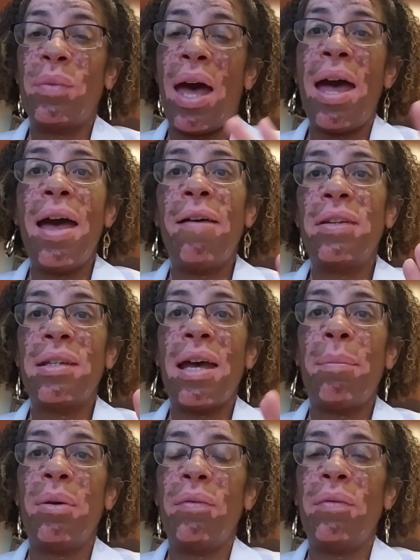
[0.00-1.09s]
I have the
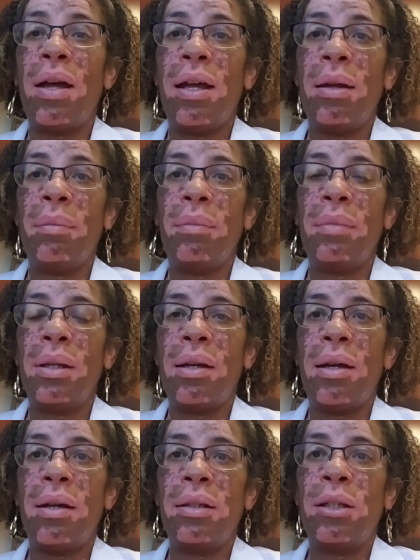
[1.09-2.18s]
type of
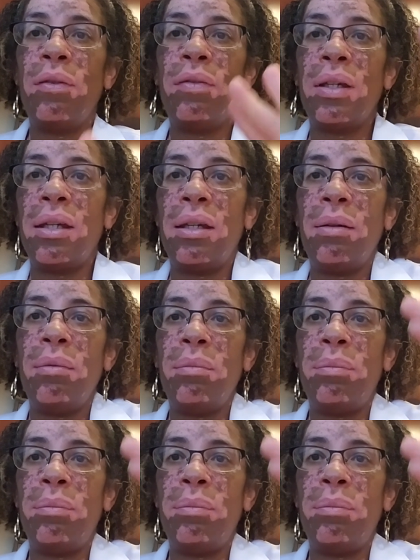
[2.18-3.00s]
UVB